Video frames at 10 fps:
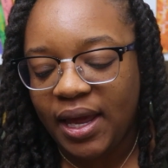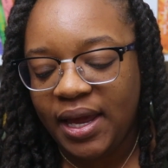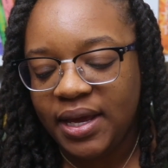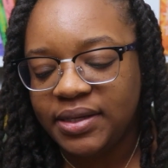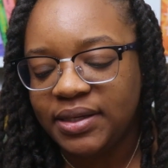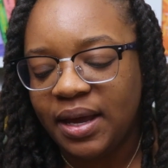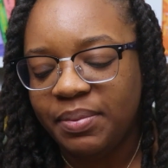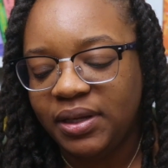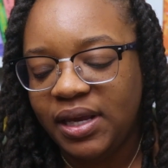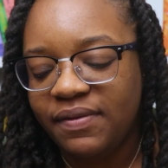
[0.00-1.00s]
And I
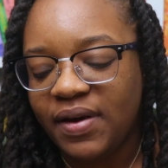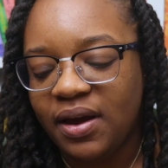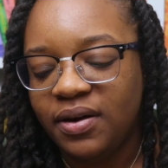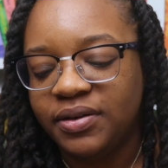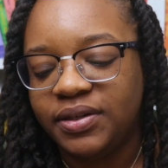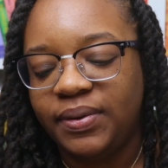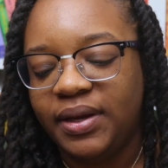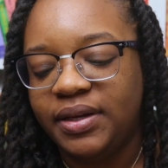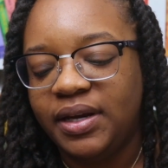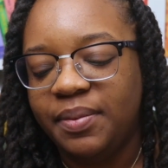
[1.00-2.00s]
believe I also
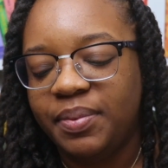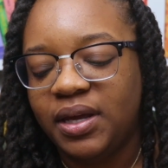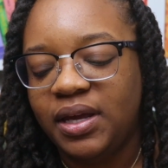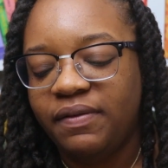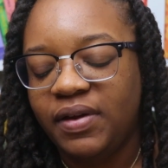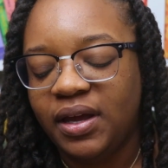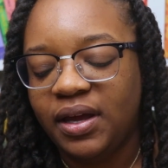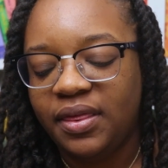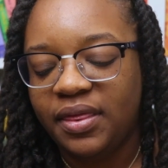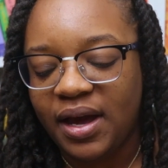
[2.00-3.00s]
ended up
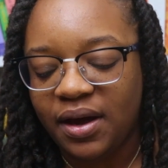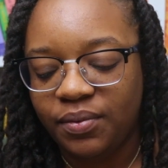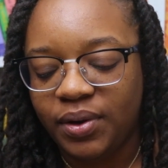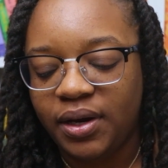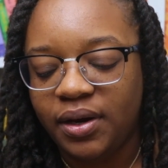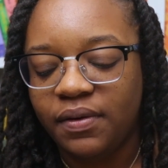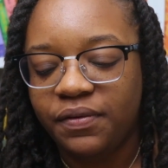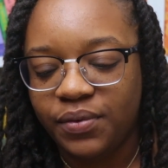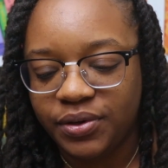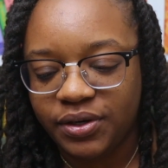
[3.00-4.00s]
giving that one
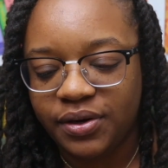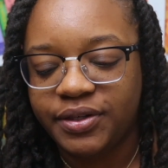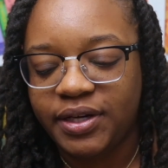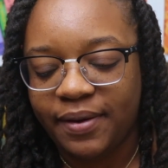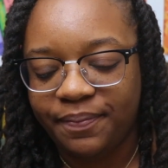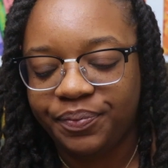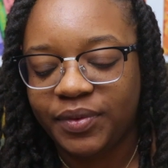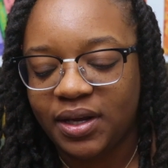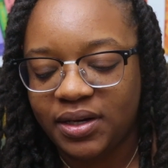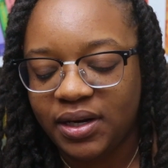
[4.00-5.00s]
4 stars. Yeah,
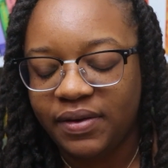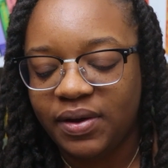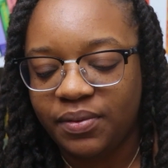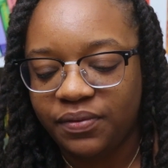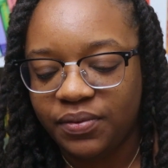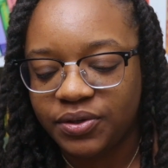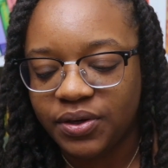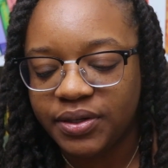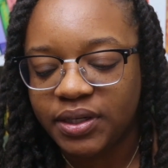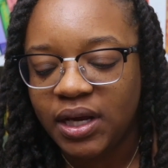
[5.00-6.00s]
I did give that one 4
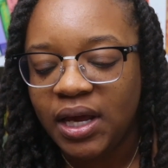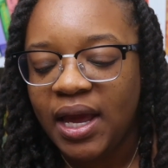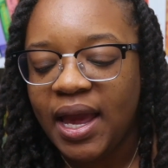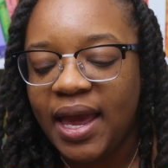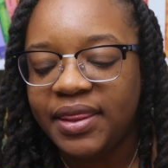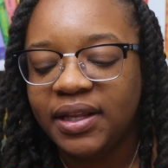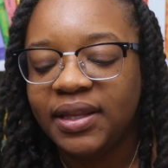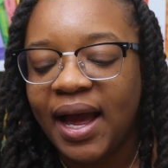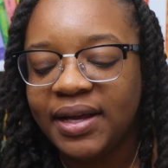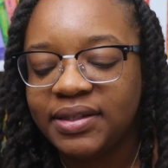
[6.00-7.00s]
stars. And the
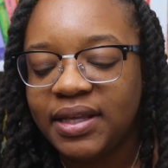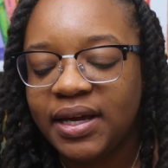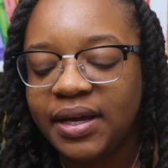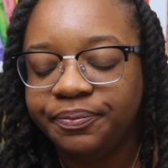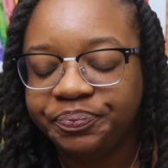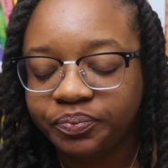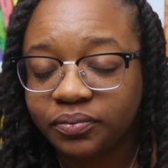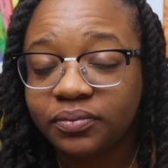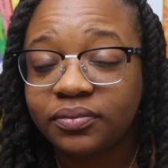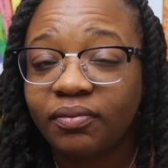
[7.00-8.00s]
last thing
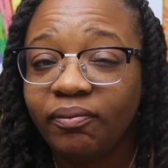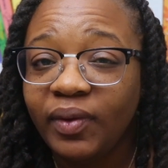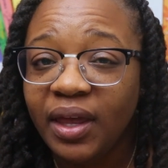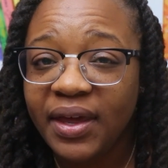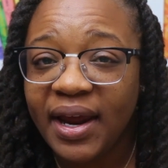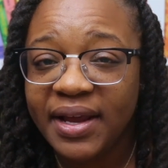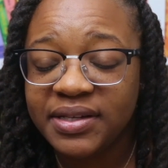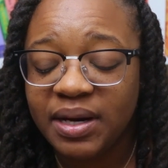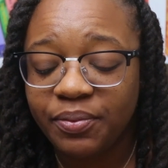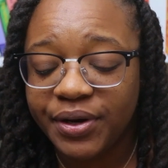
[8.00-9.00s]
that I
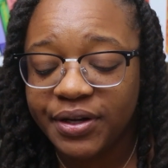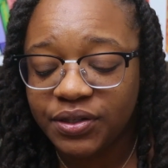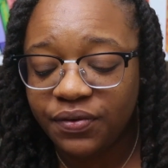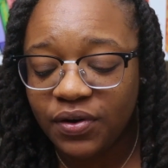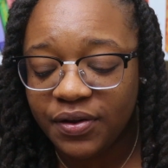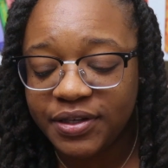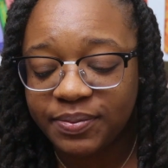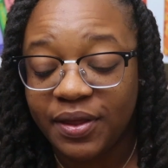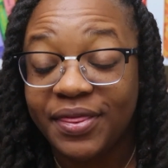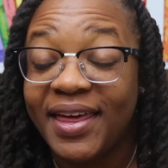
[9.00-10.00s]
ended up reading so far this
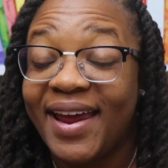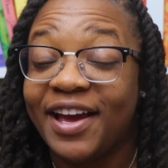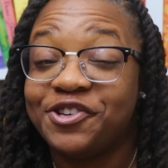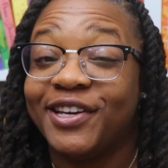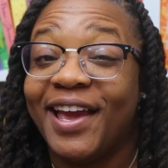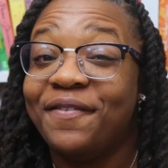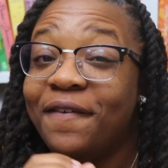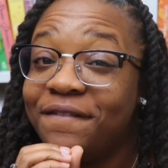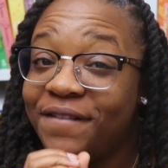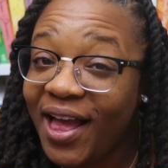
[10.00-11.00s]
month that I actually gave a
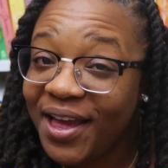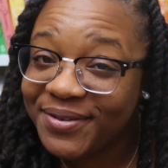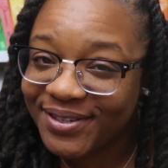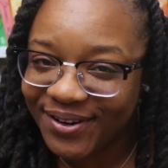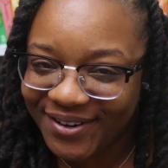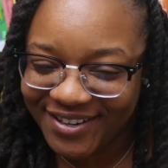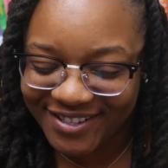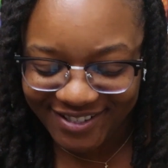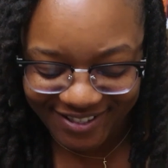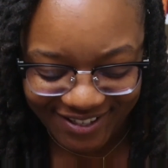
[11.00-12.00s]
5
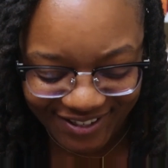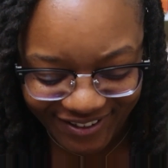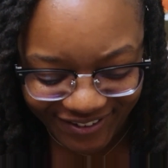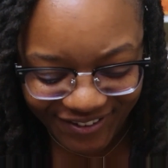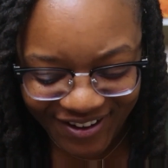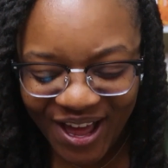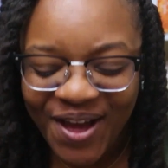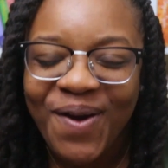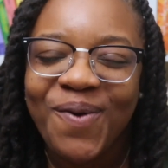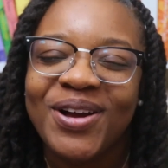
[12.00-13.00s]
stars to
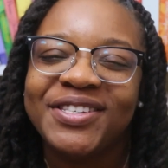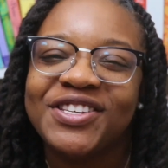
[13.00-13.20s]
was